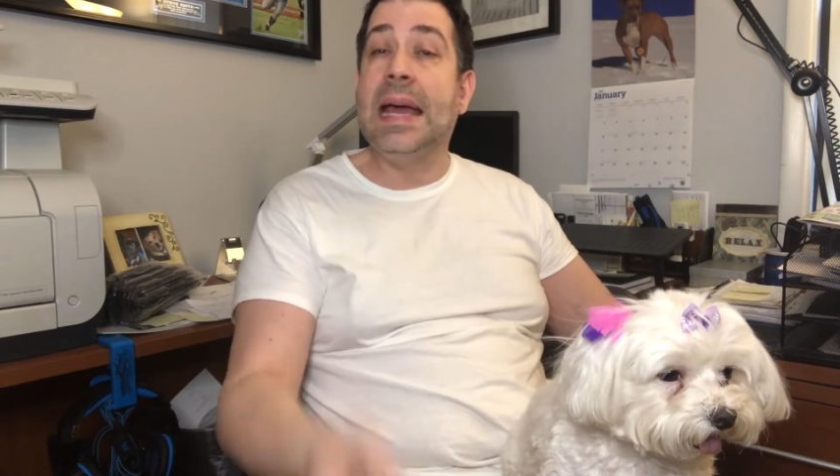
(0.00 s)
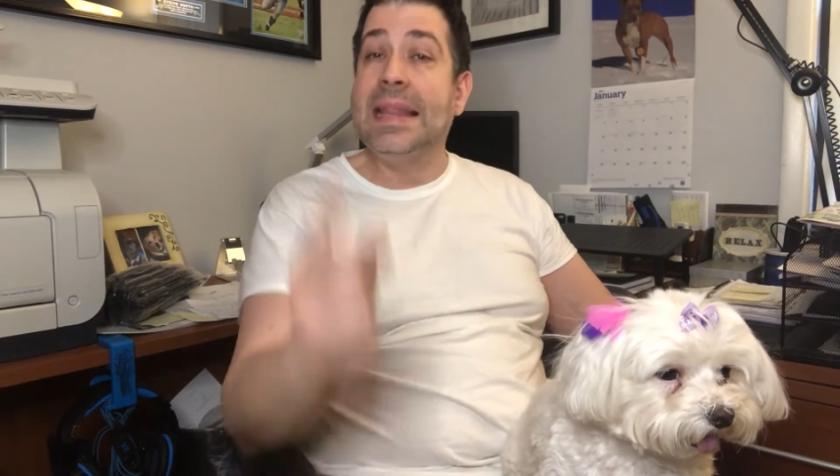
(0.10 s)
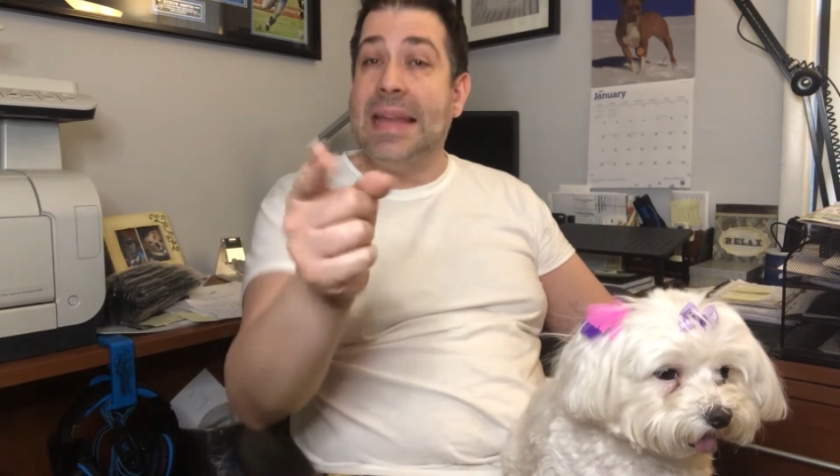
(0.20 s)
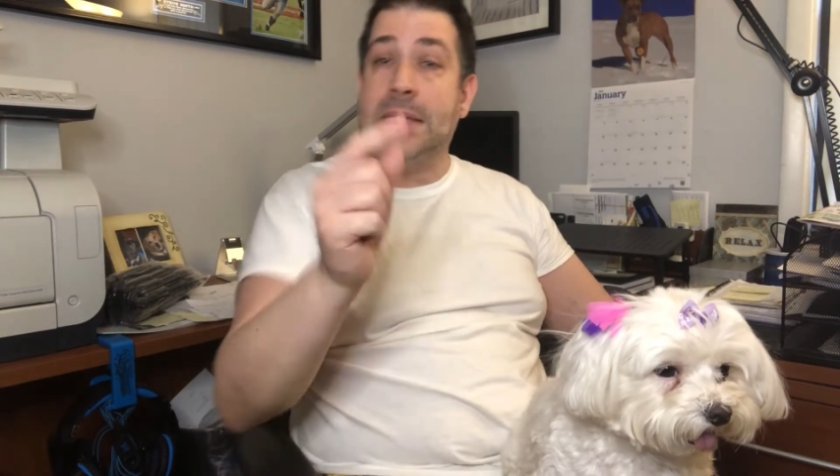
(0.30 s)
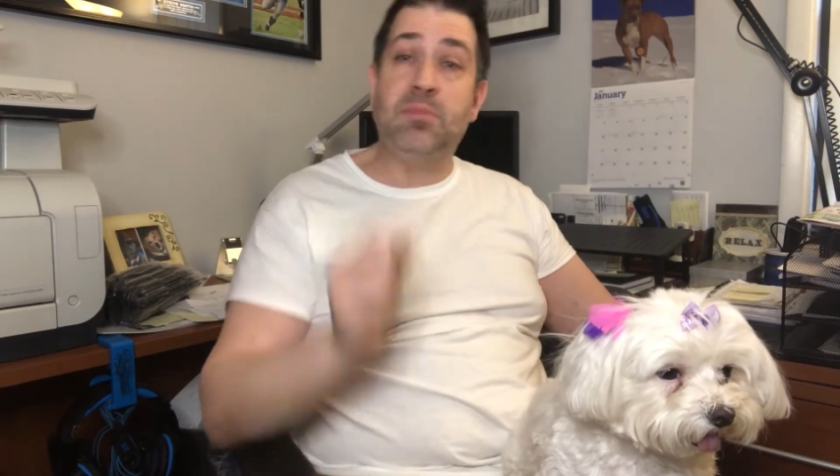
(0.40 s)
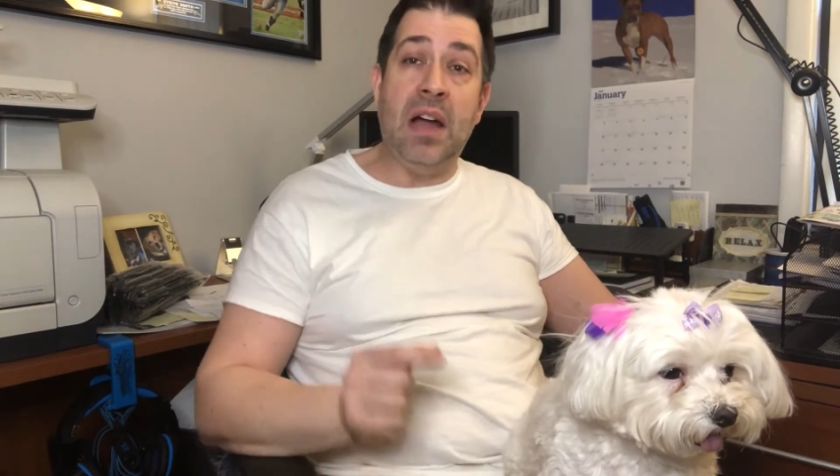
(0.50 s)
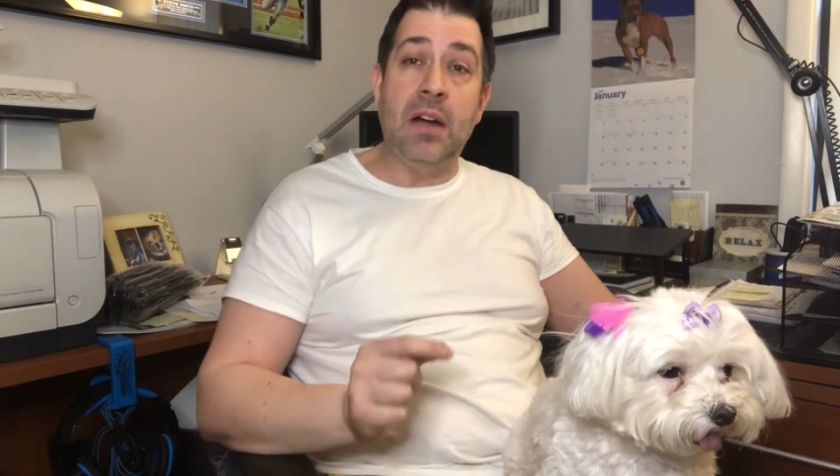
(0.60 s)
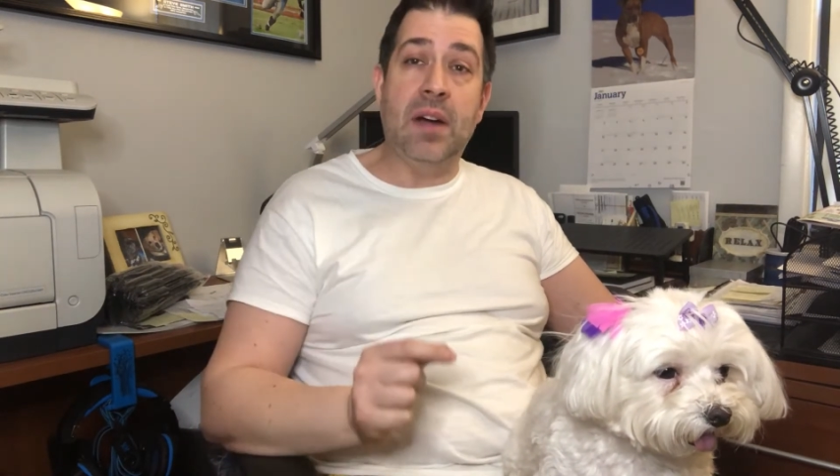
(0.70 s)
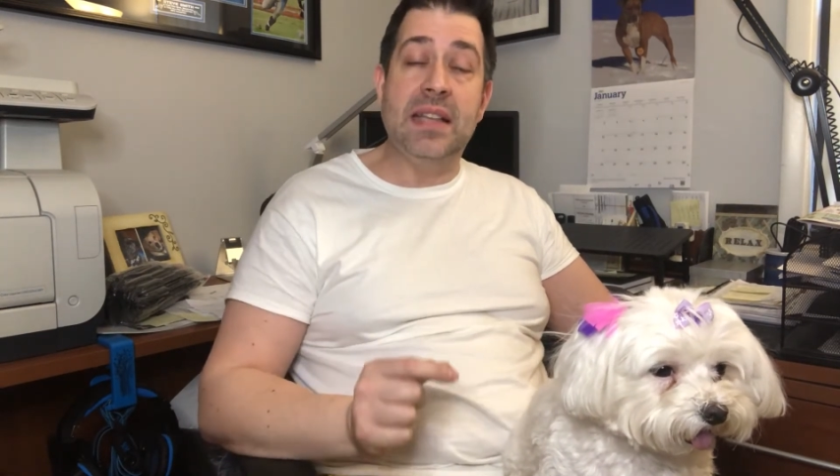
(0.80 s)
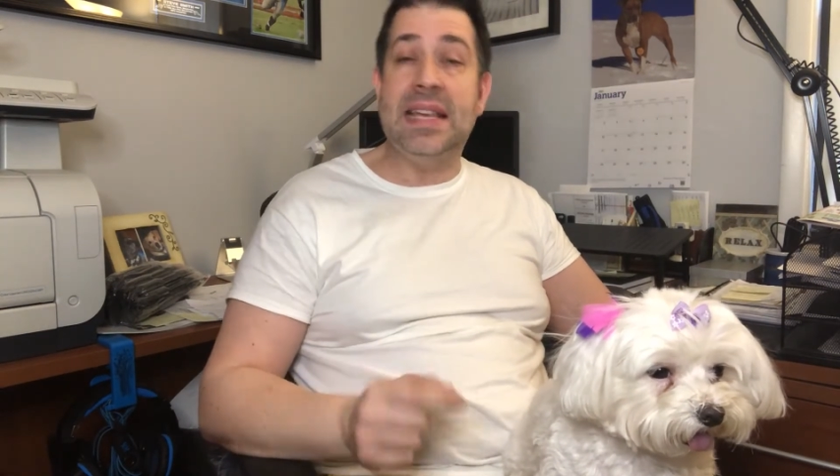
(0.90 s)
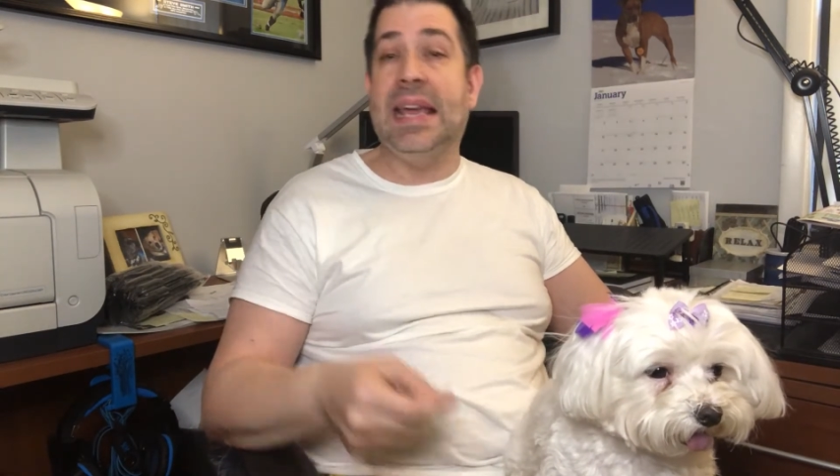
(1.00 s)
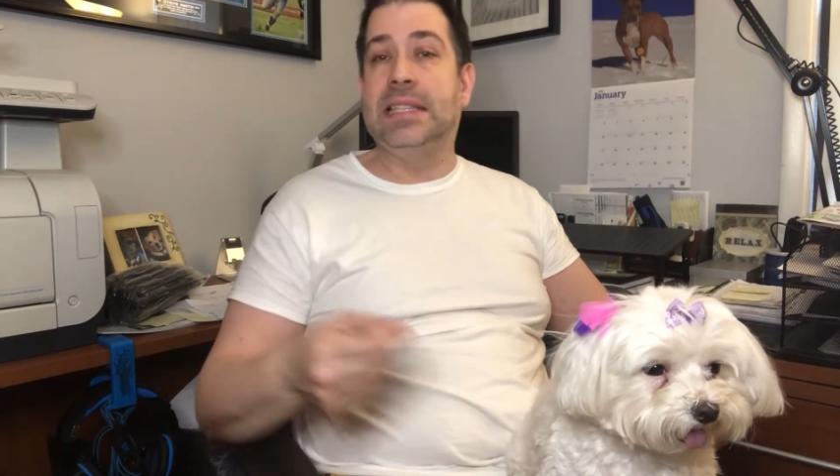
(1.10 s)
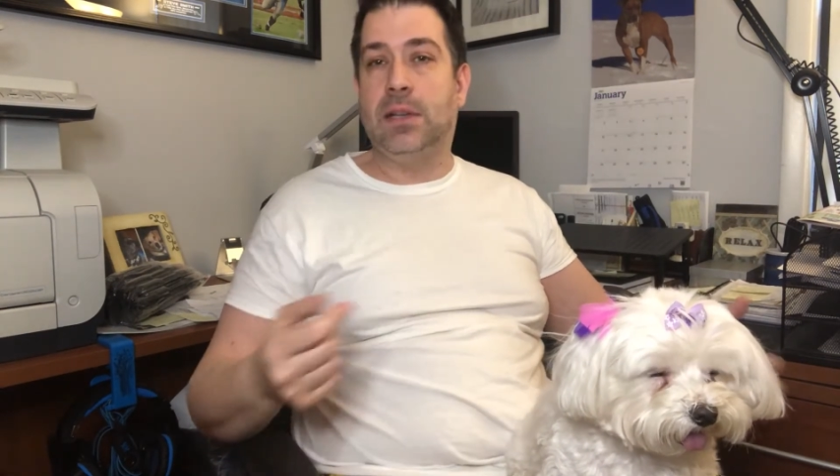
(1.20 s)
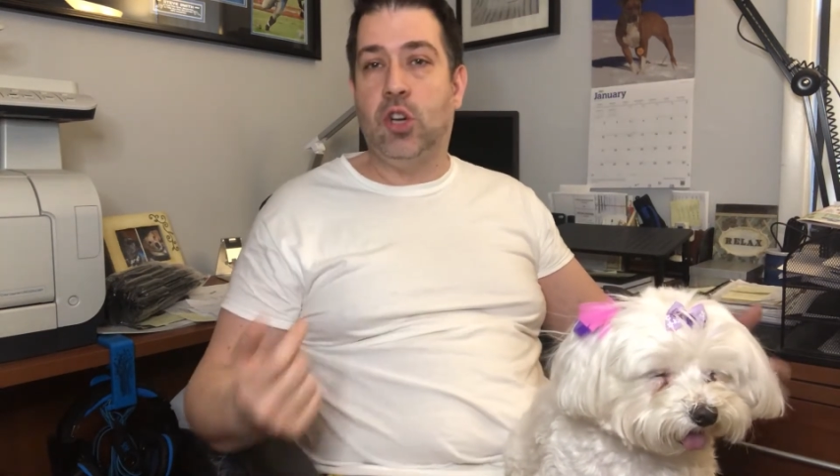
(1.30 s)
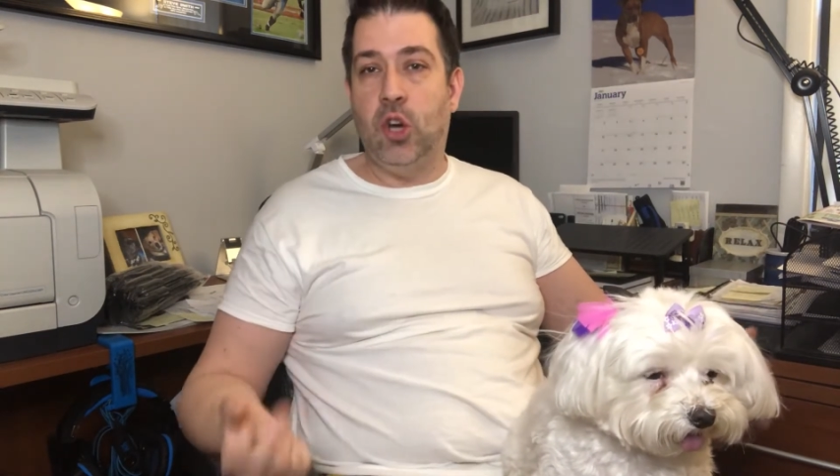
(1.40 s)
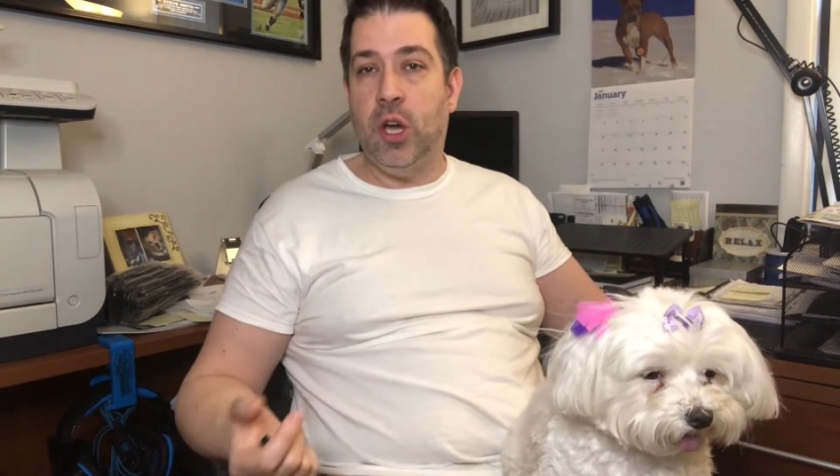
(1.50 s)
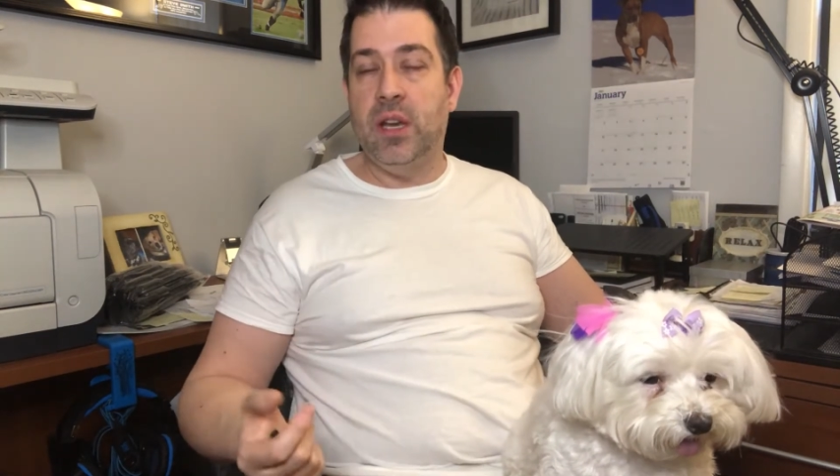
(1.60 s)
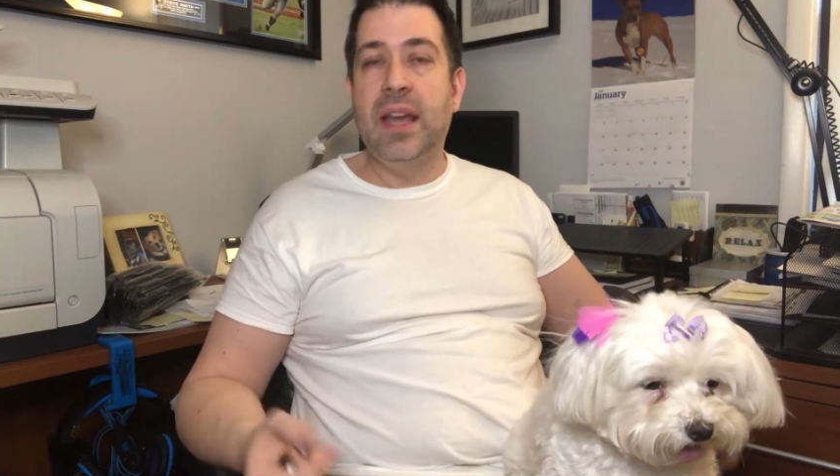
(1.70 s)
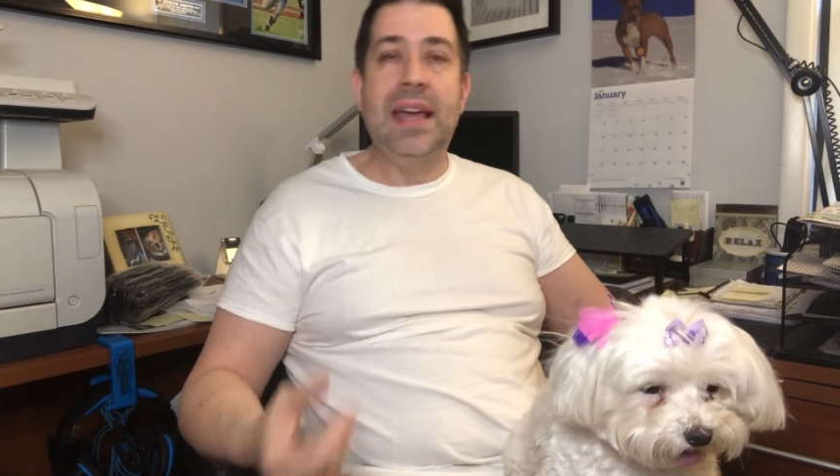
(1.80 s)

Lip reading: that's progress. Is it good?